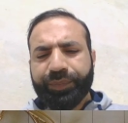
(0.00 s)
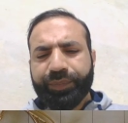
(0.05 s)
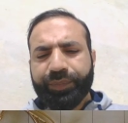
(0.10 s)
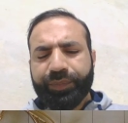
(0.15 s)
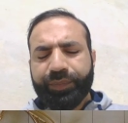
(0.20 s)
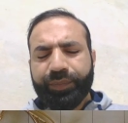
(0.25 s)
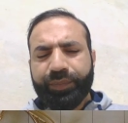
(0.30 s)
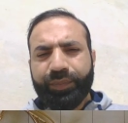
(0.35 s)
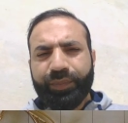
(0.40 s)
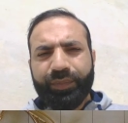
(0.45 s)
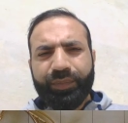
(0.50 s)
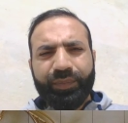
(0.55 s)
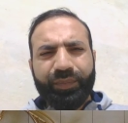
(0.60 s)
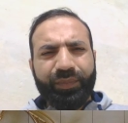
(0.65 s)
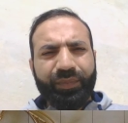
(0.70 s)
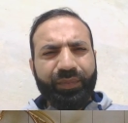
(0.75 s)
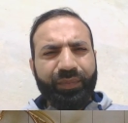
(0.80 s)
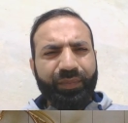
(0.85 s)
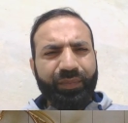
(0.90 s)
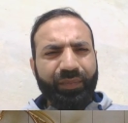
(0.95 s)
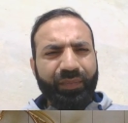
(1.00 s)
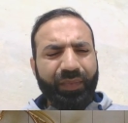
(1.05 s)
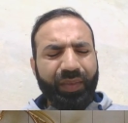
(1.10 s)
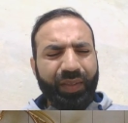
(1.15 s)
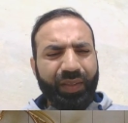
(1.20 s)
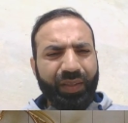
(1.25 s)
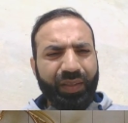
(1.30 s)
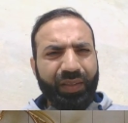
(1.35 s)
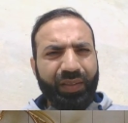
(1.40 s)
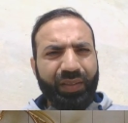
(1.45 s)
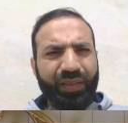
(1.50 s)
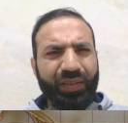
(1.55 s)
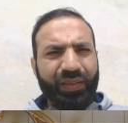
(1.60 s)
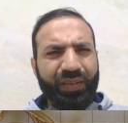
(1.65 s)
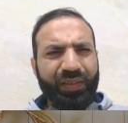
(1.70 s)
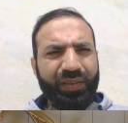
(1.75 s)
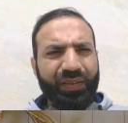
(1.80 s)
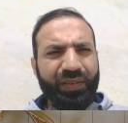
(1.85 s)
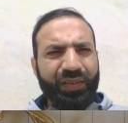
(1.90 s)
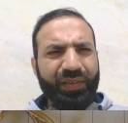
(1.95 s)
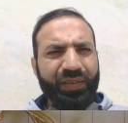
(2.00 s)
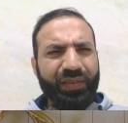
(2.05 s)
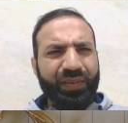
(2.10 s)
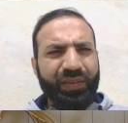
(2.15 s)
Nothing is said.